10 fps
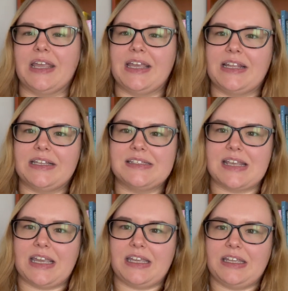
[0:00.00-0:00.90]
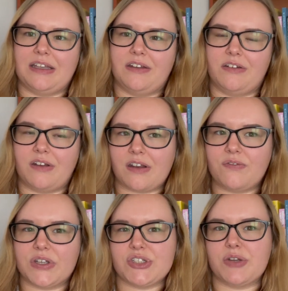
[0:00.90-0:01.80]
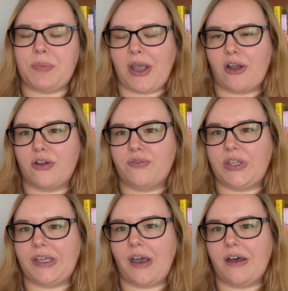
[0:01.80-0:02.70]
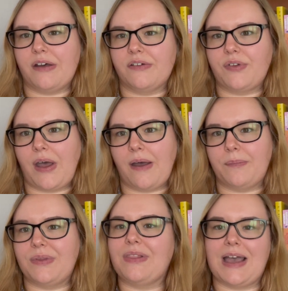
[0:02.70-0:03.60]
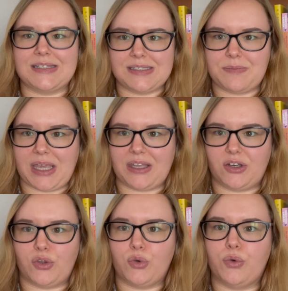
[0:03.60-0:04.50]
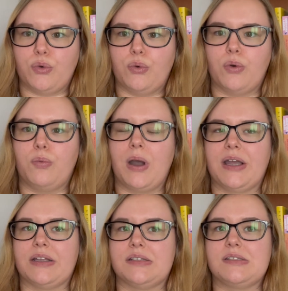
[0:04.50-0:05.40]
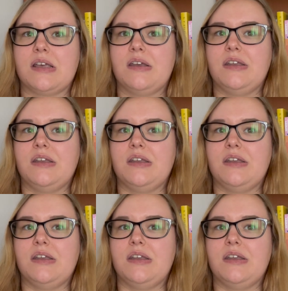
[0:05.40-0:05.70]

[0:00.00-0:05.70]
It is a nonfiction biography of um, the last man who was